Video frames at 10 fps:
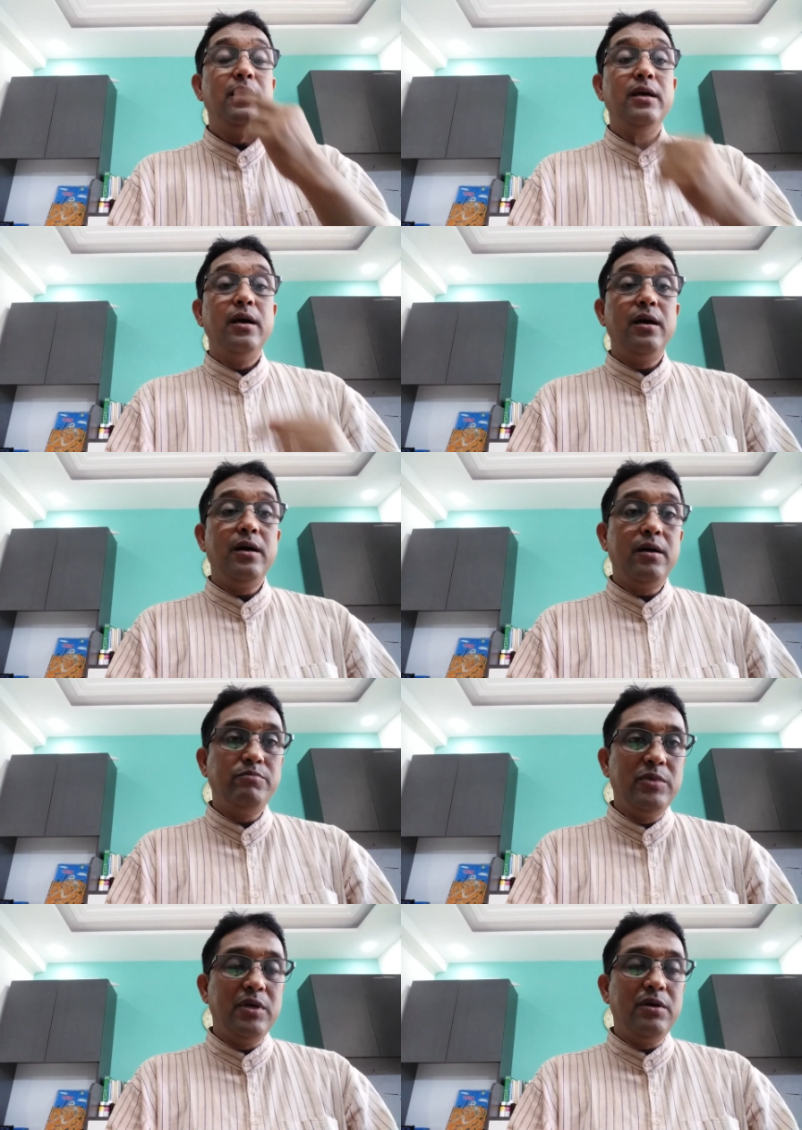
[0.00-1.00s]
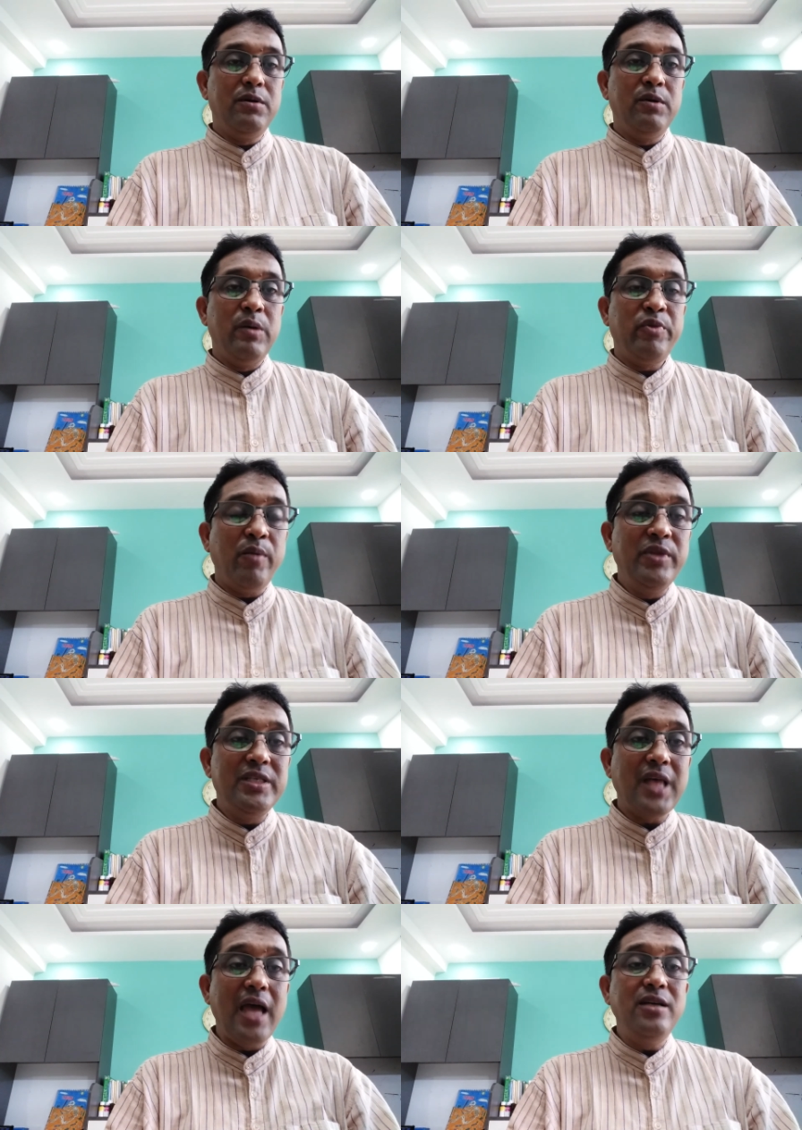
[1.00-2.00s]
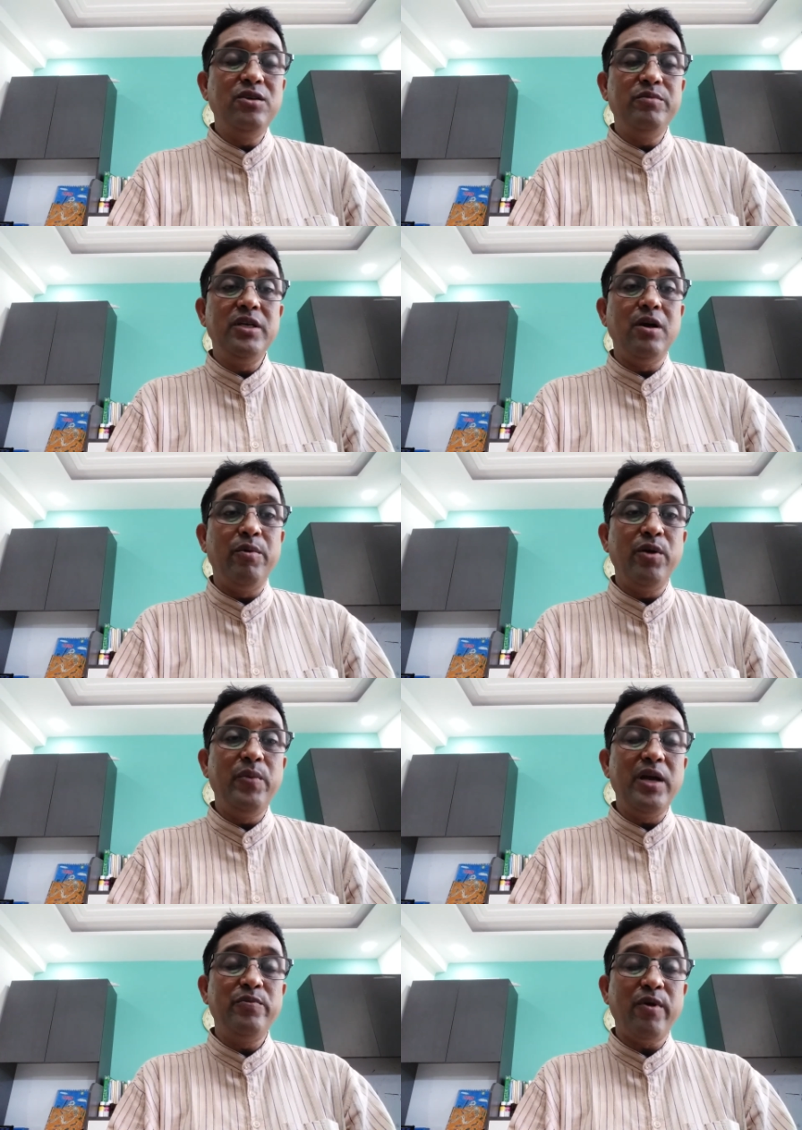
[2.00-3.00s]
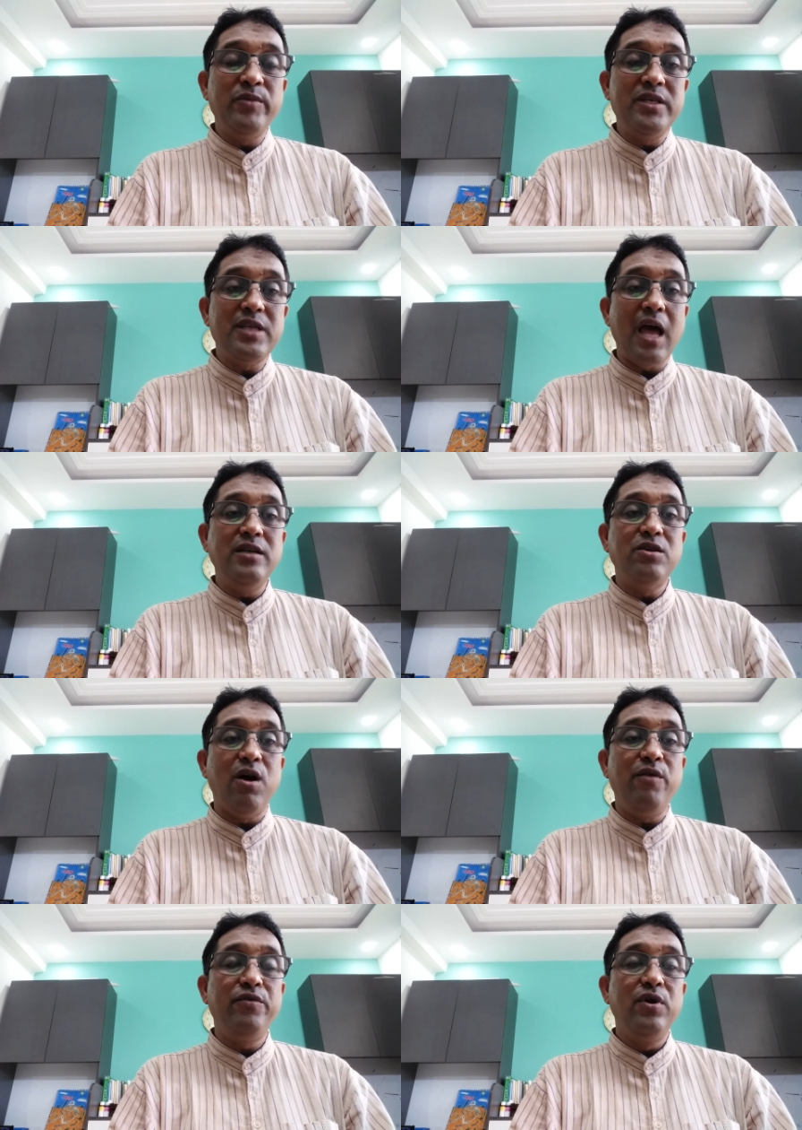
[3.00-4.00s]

from the side of the government, from the side of